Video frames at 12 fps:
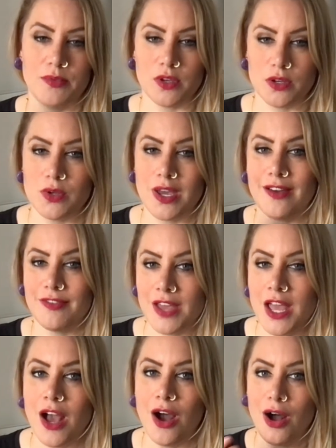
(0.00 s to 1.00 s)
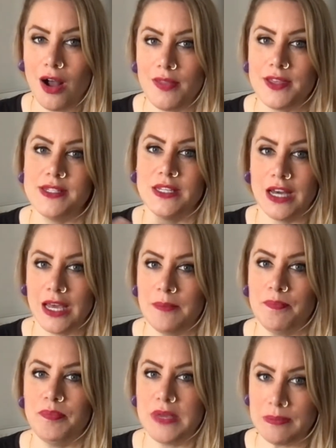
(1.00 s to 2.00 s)
So to have all the
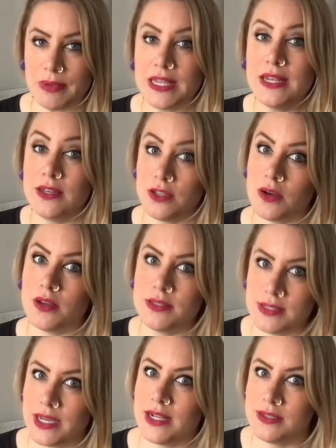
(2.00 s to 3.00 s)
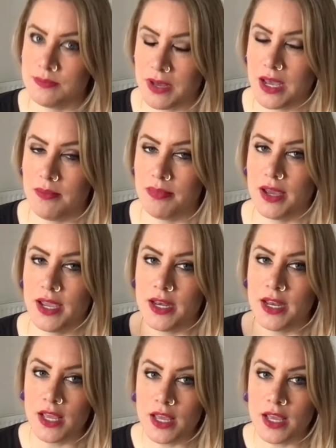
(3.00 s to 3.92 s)
time people in your sales pipeline,